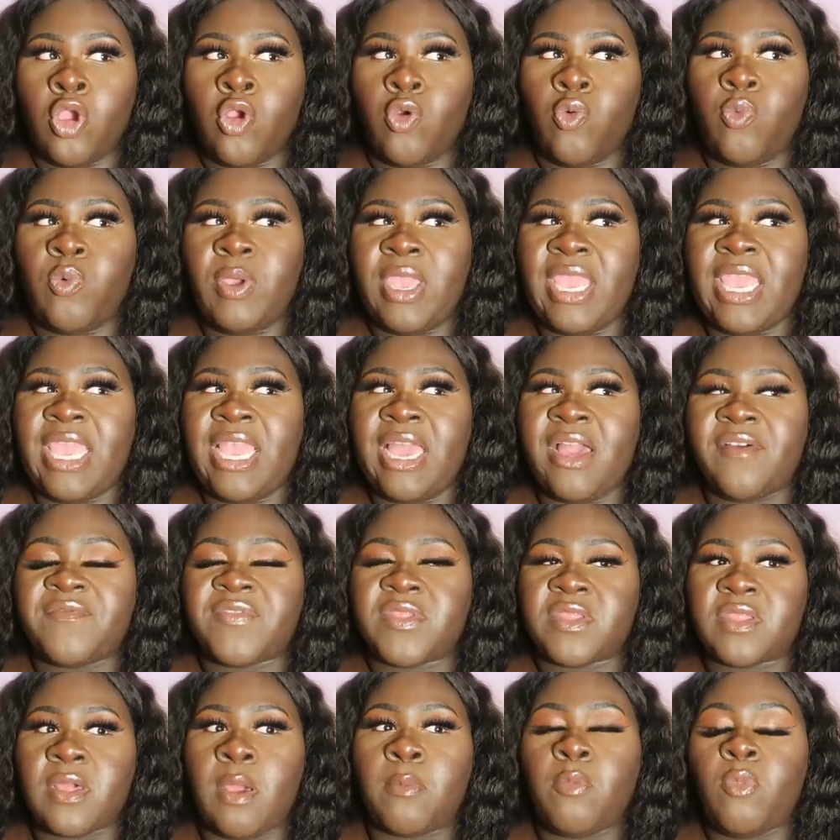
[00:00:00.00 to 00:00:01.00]
we have
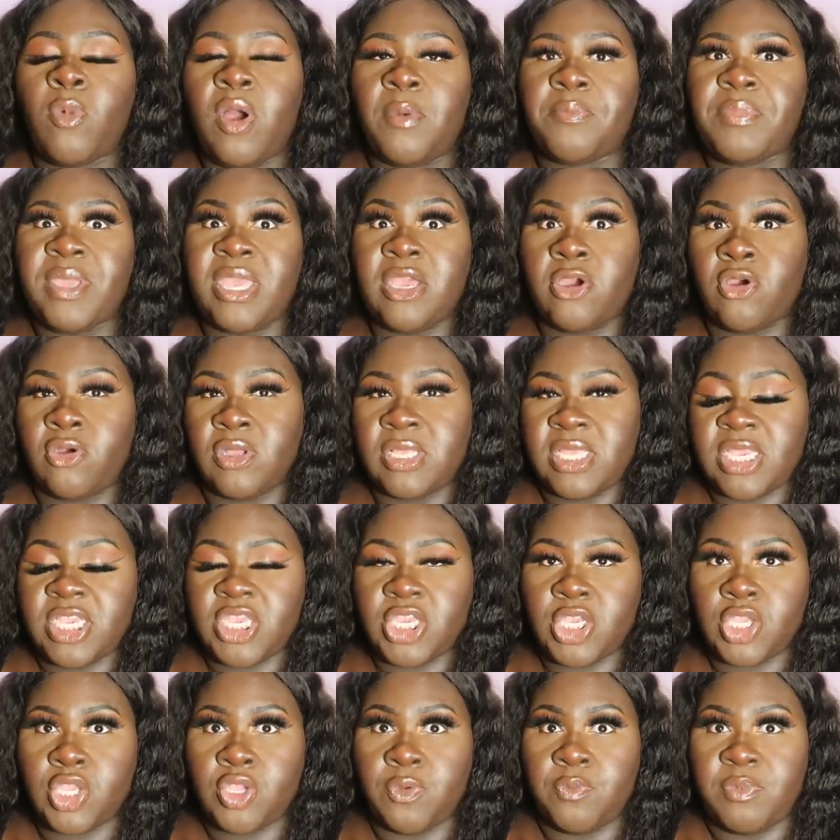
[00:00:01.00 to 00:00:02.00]
somewhat been
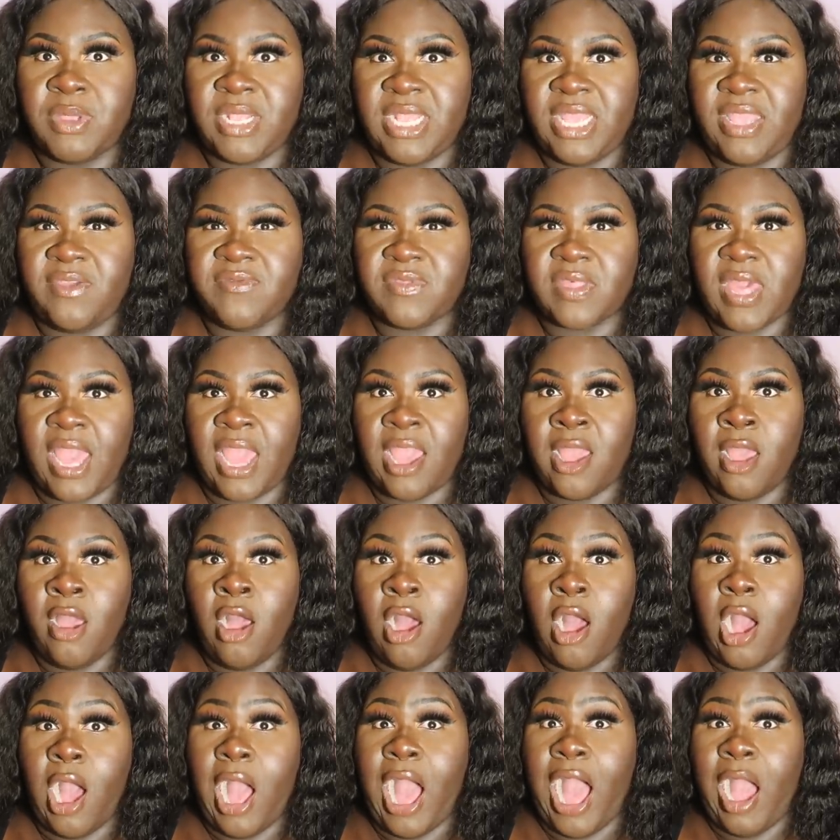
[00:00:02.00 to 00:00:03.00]
conditioned to believe that
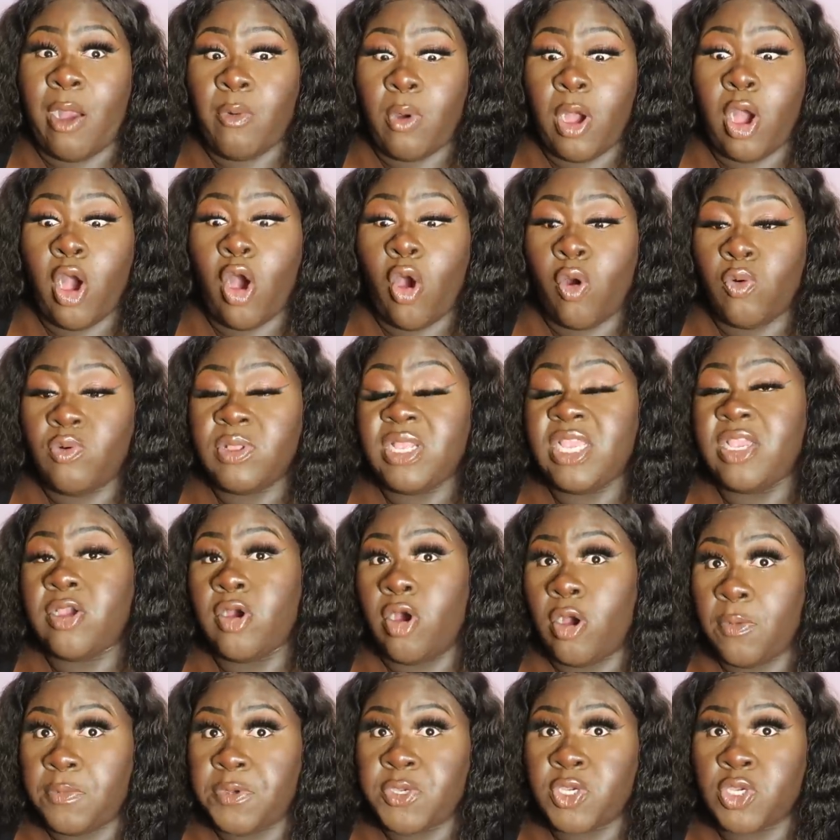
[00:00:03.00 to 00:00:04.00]
our only
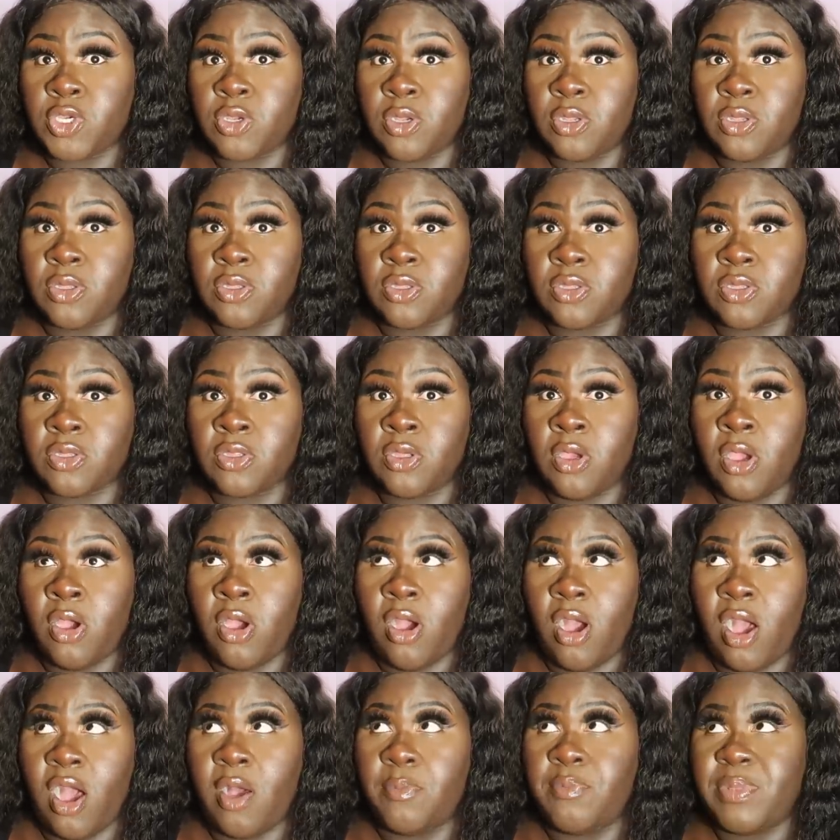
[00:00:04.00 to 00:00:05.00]
options
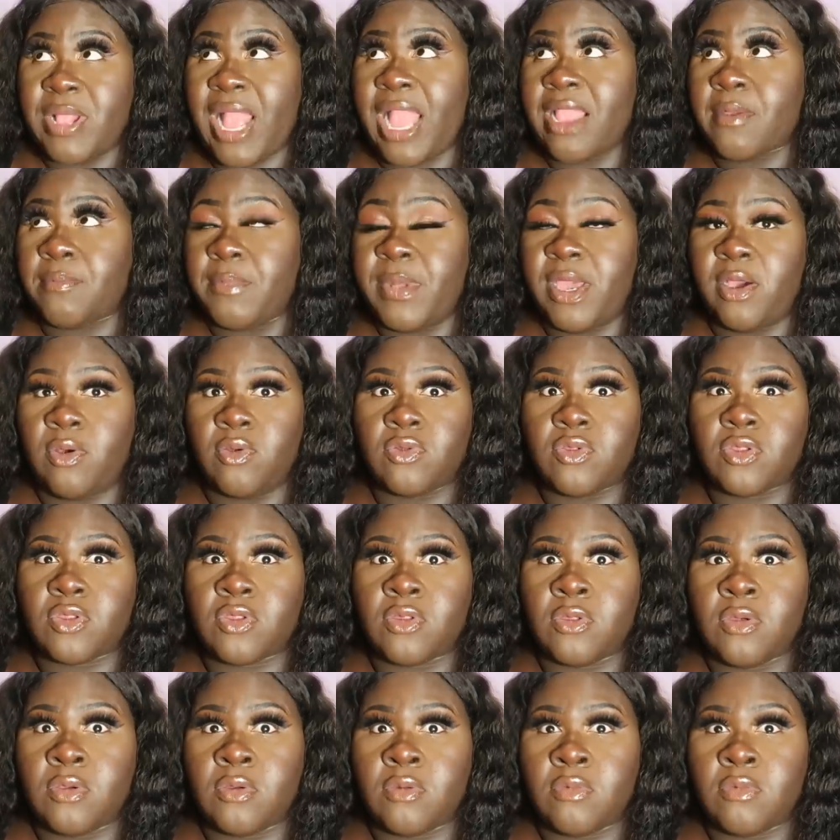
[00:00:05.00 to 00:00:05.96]
are black males